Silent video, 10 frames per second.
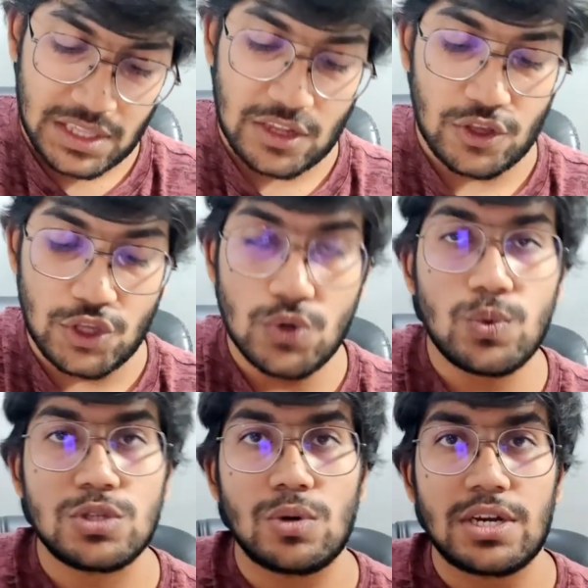Now u
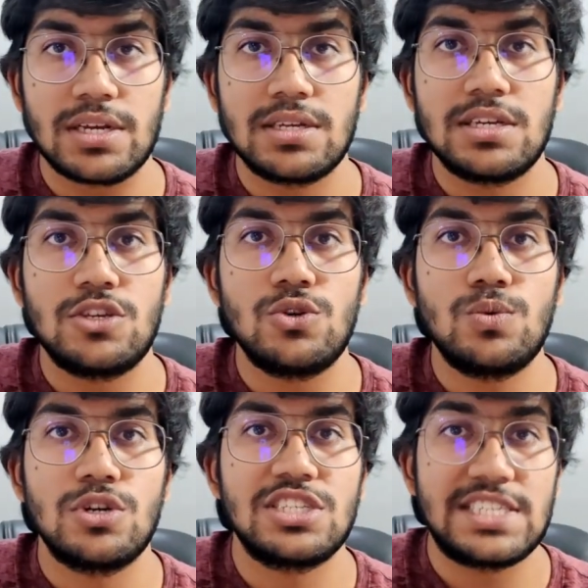was what? U
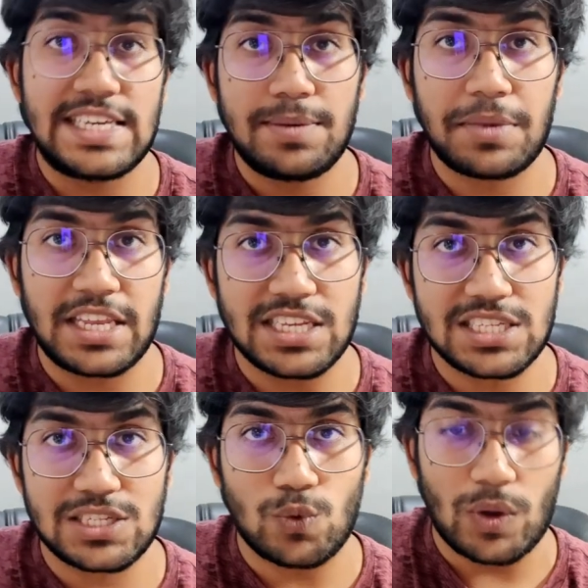was t
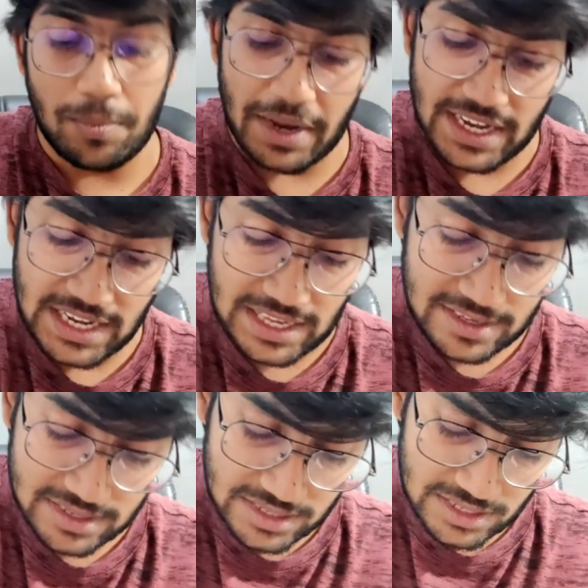minus 1 by t.
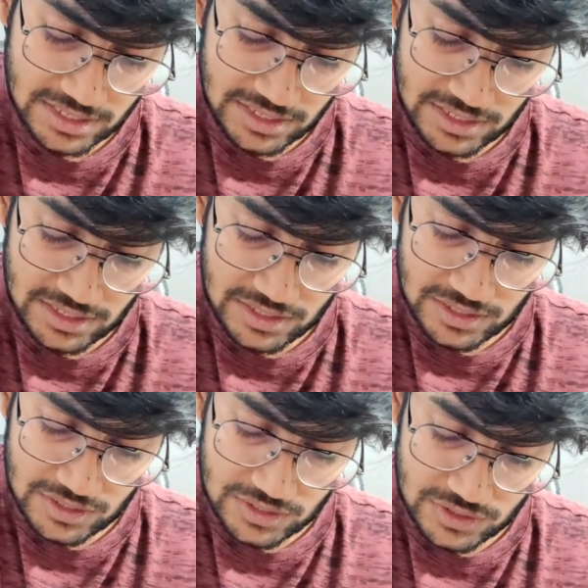
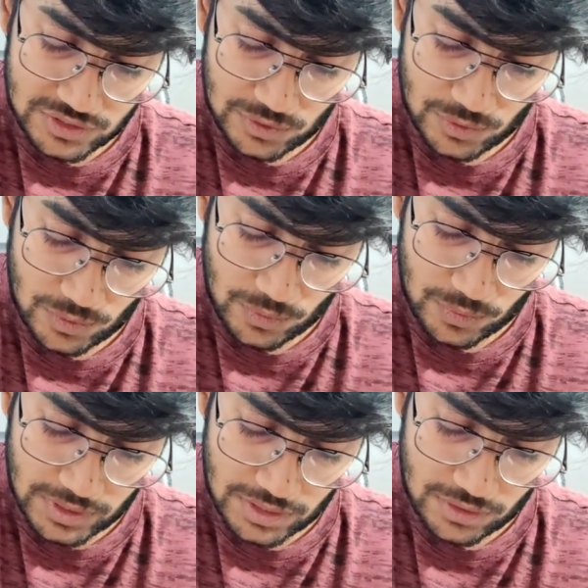So
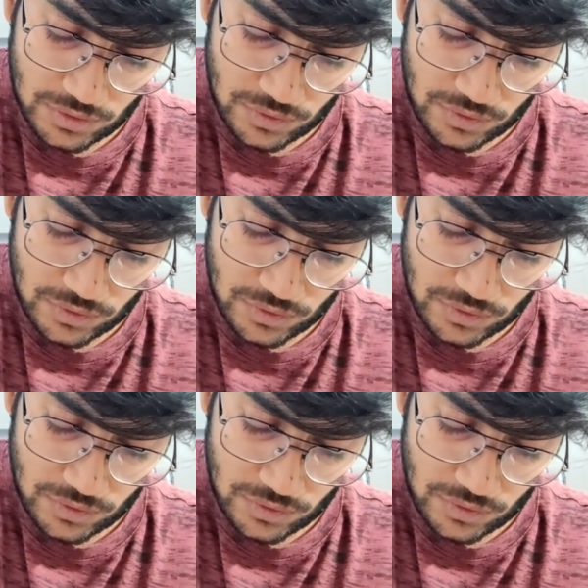1